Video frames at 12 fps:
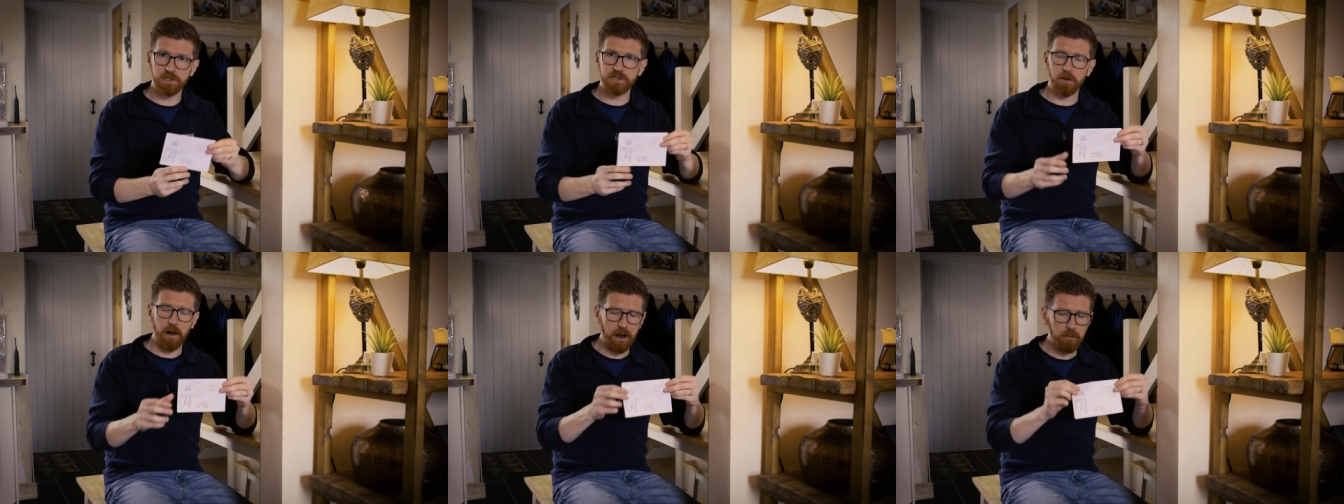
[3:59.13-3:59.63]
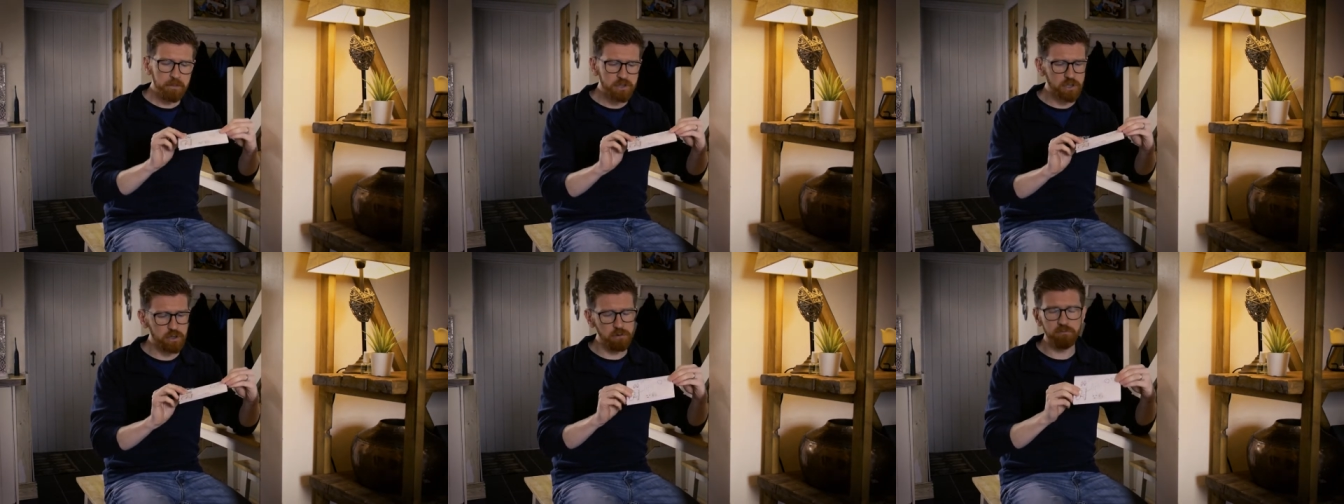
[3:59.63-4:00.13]
So how
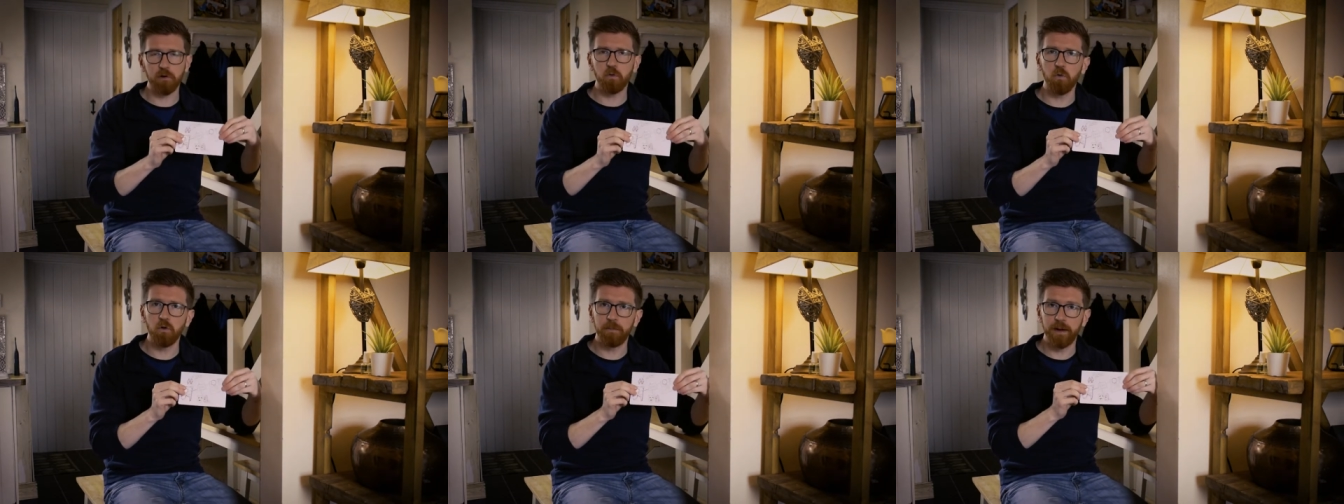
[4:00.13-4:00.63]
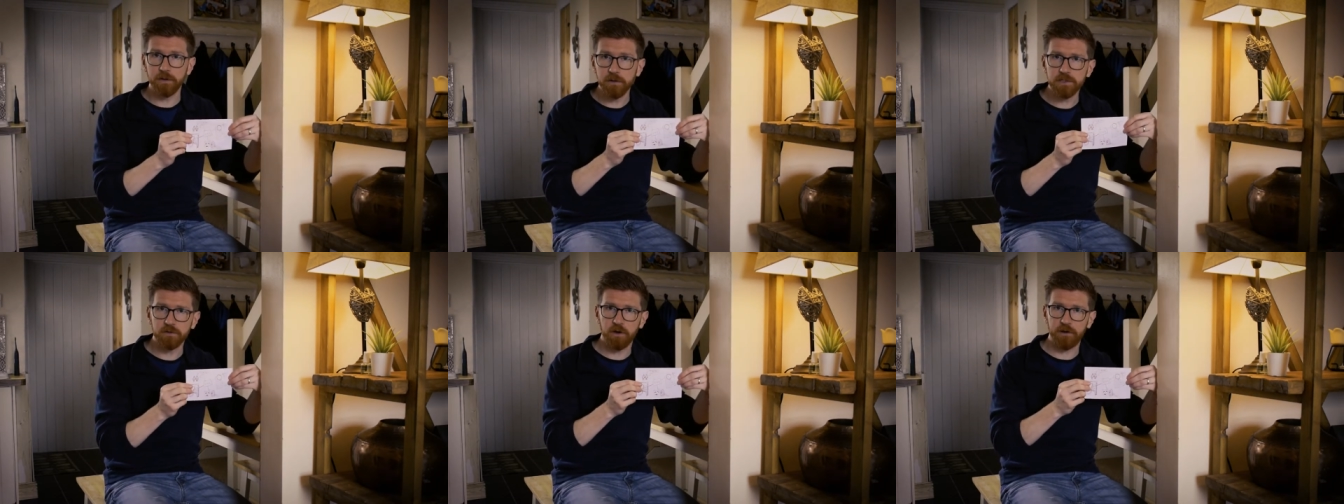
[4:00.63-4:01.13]
much can you recall about
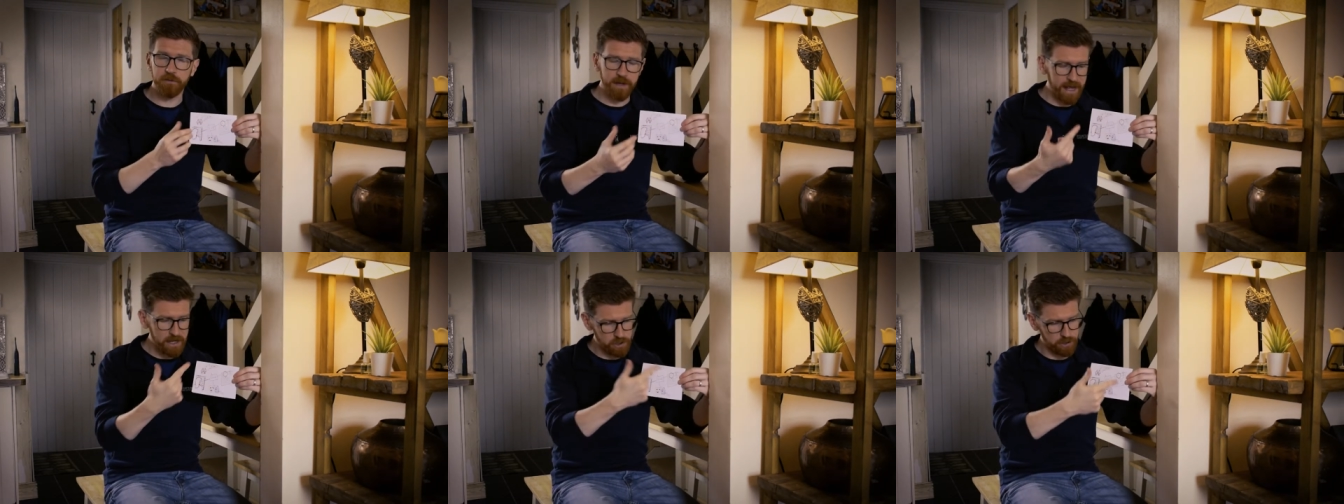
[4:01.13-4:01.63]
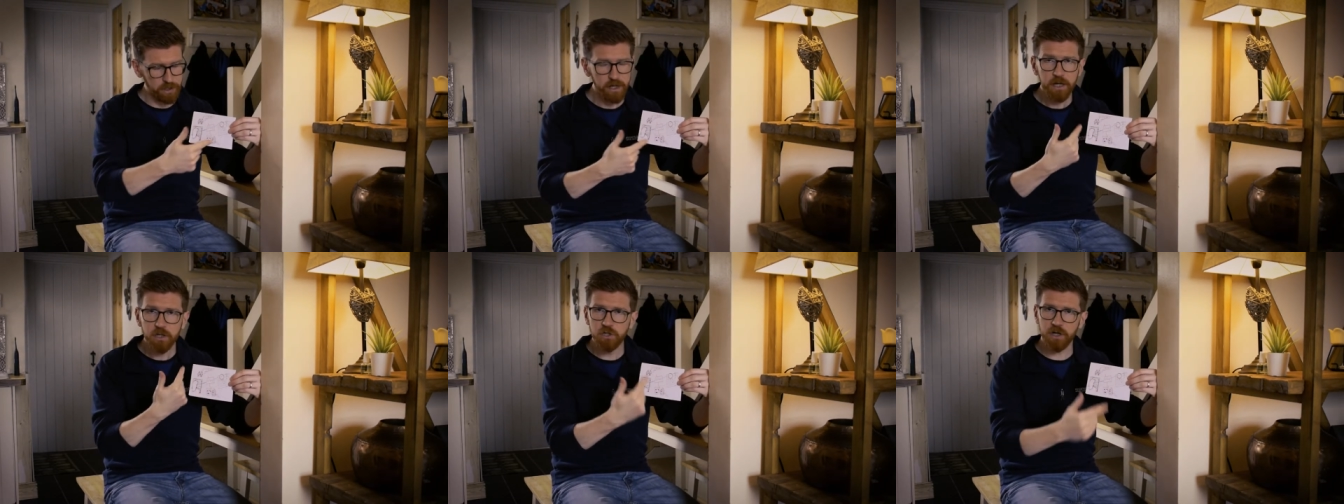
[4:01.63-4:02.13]
use and gratification
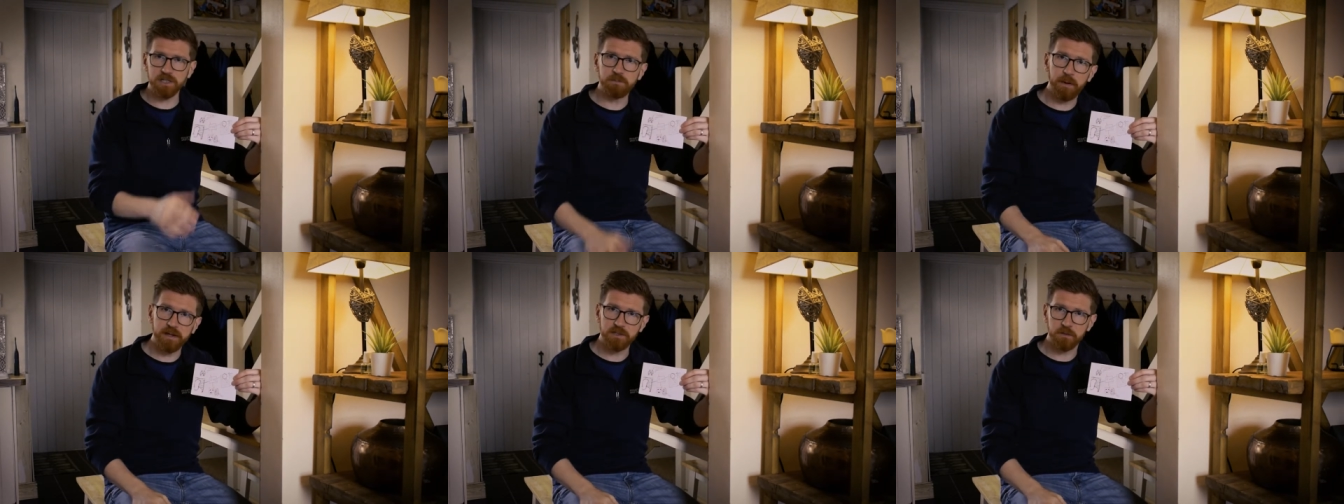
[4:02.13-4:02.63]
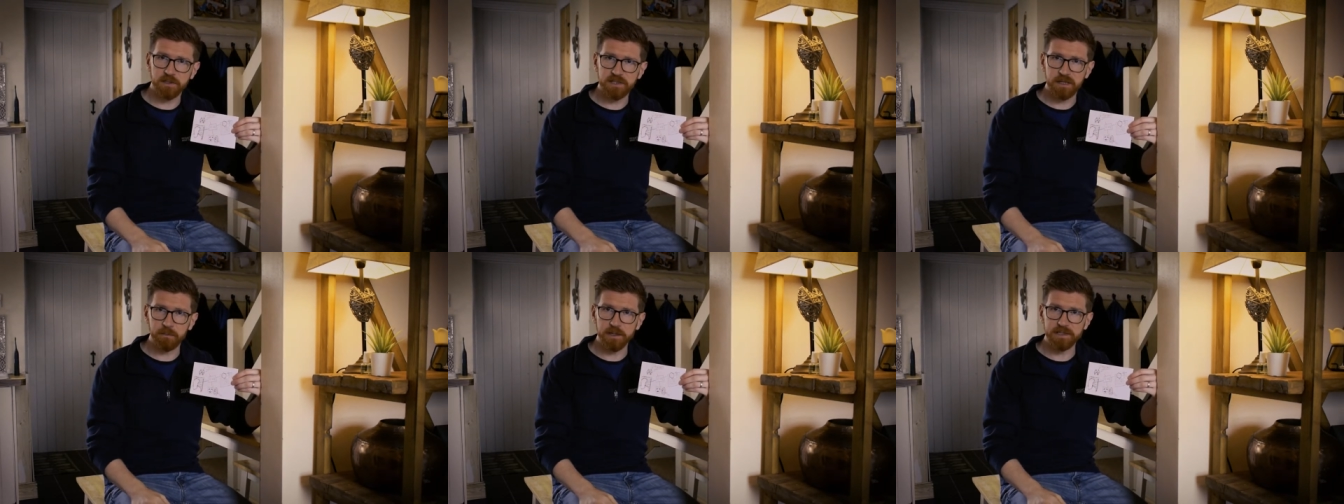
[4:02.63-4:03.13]
just based on the
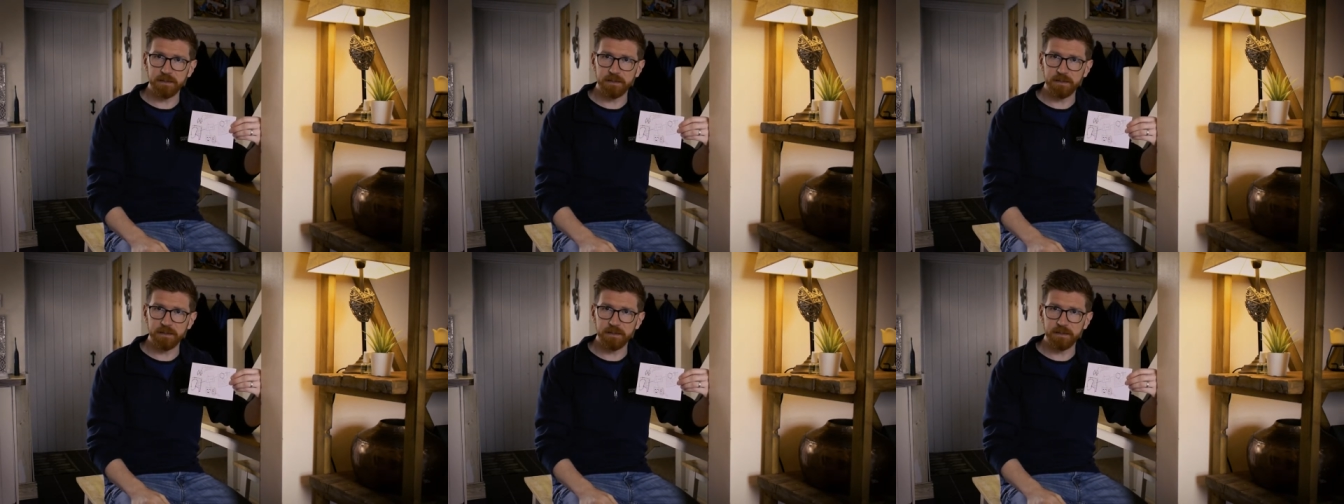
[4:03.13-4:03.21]
stimulus